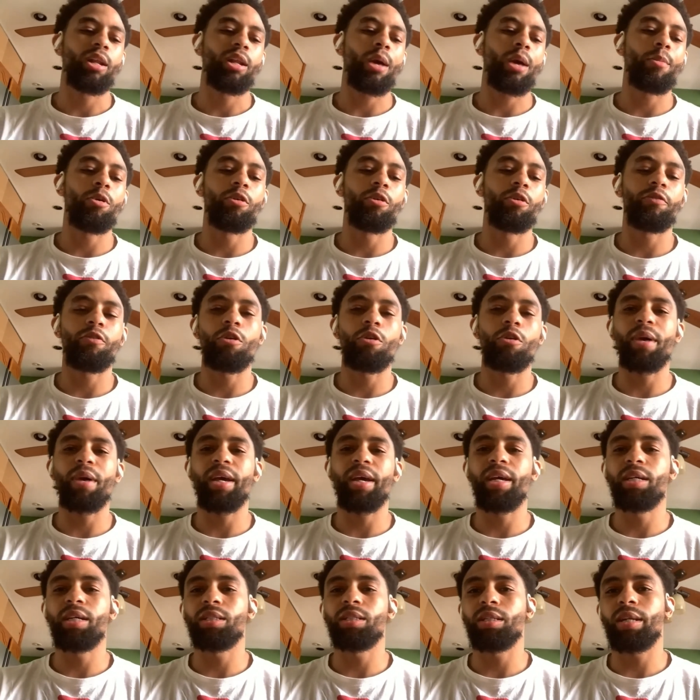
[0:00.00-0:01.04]
I'm on the phone with my
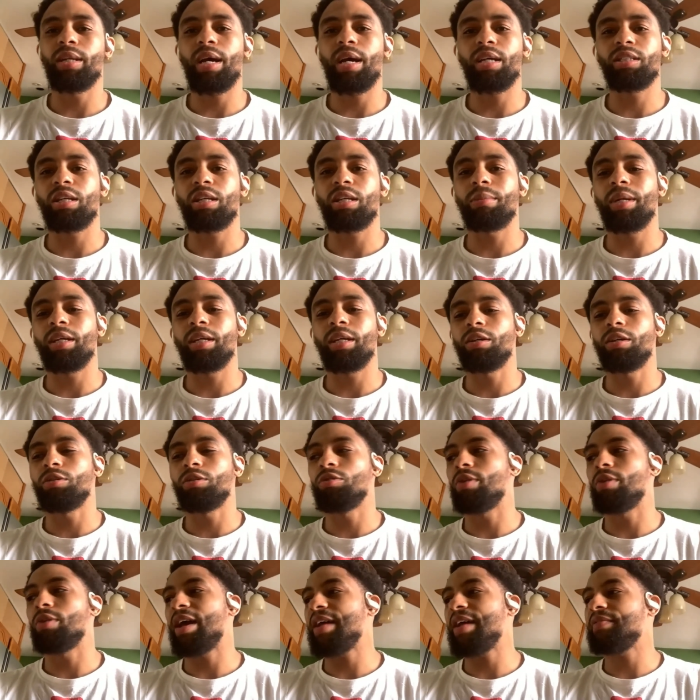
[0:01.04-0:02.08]
agent now. So I'm like, yo,
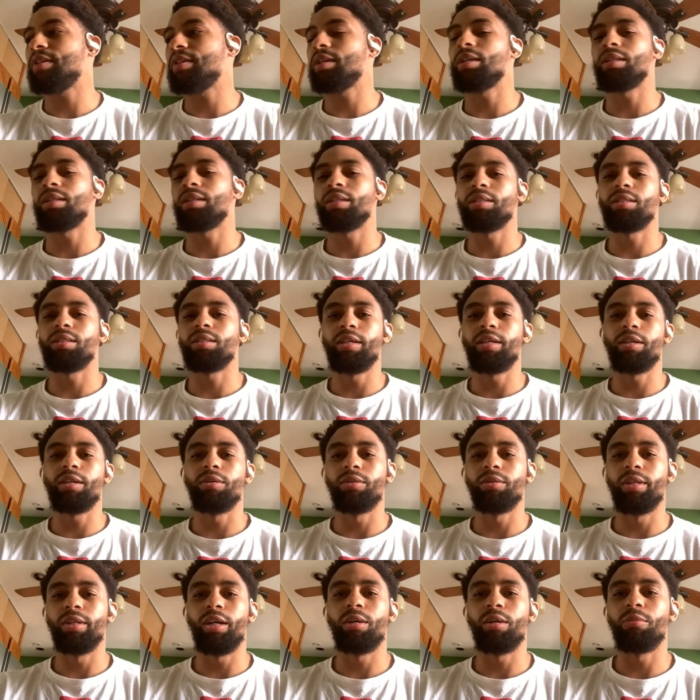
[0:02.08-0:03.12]
you have to get this
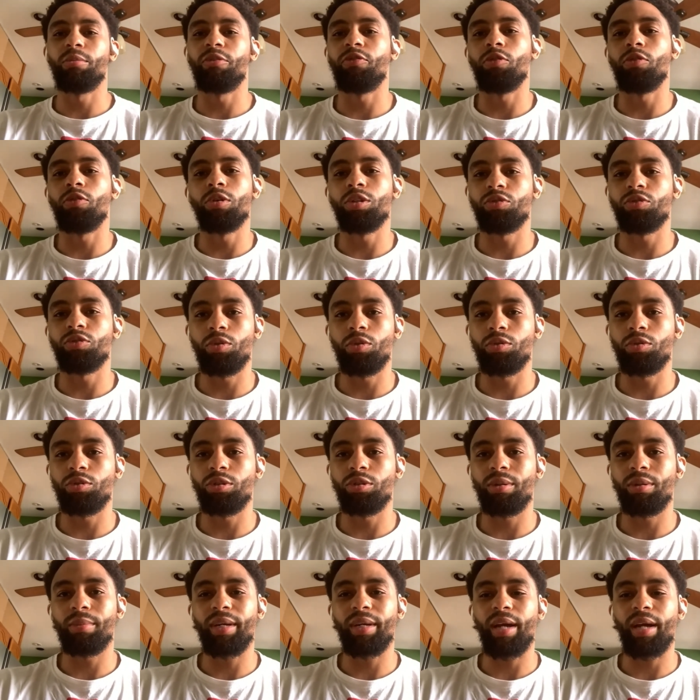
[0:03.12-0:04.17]
deal done before this road
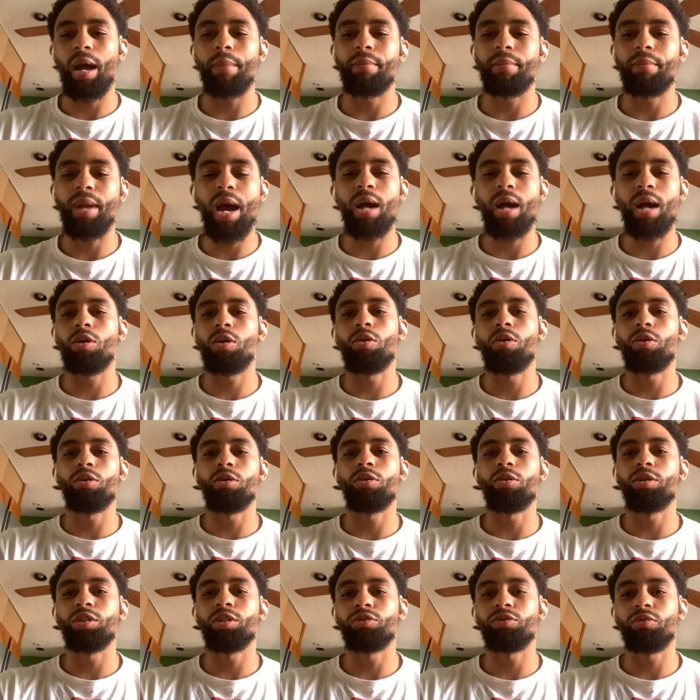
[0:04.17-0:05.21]
trip. I'm like, I'm not going
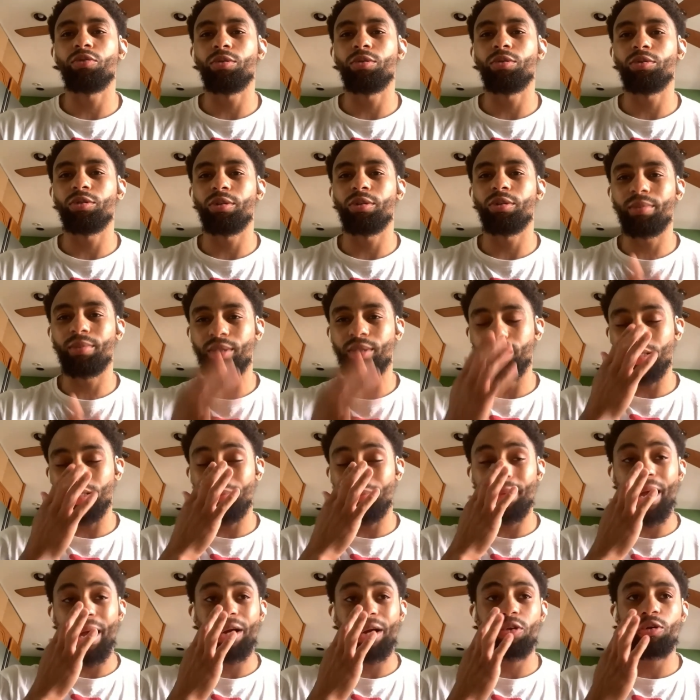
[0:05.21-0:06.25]
on this road trip because
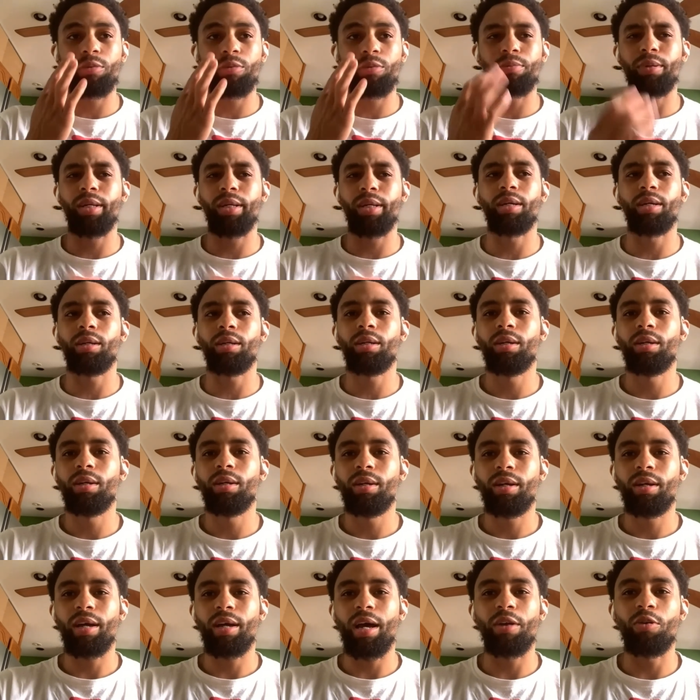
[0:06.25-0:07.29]
I'm not going to play.
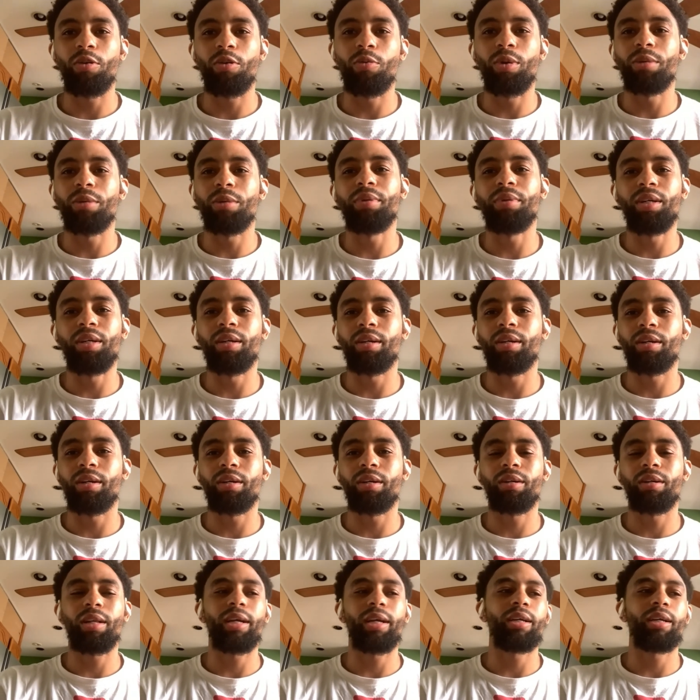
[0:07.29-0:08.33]
I don't want to be
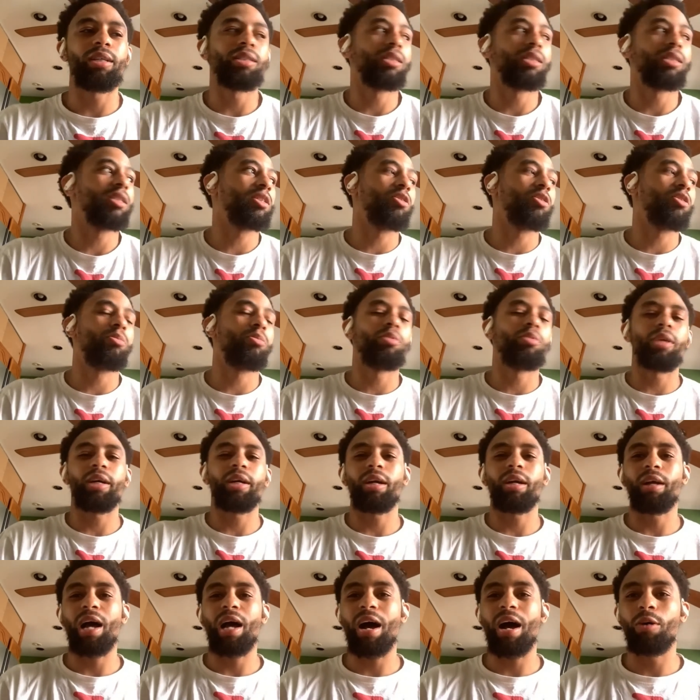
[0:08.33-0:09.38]
here. Like, it's just no point.
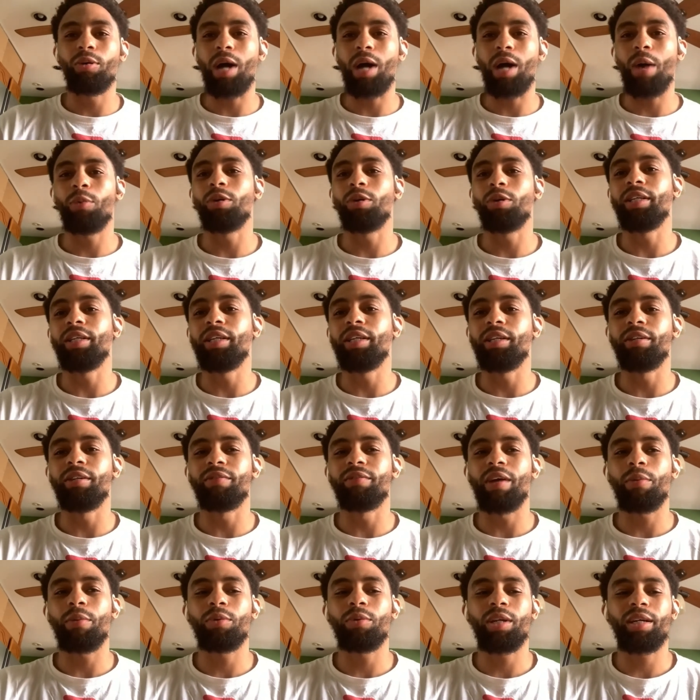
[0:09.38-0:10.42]
Like, I will leave.
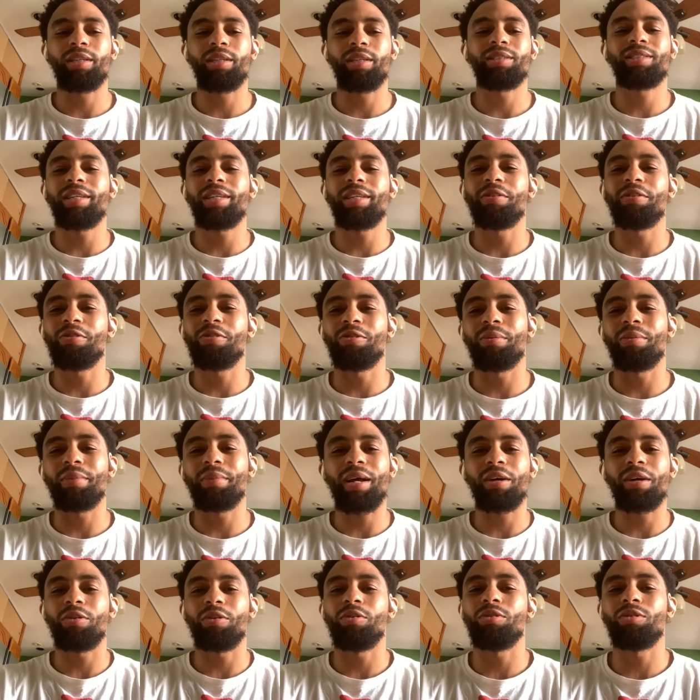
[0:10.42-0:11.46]
I would like stay home. I'm
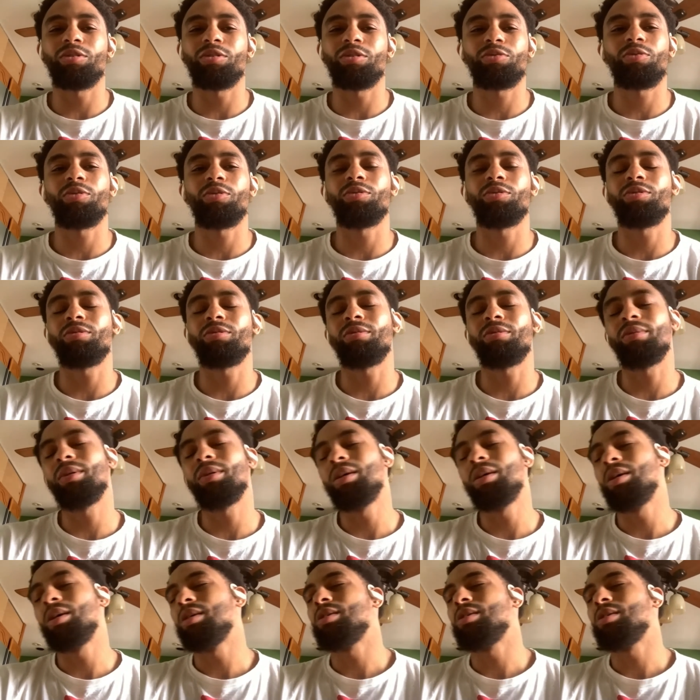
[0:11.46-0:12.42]
not going on this road trip.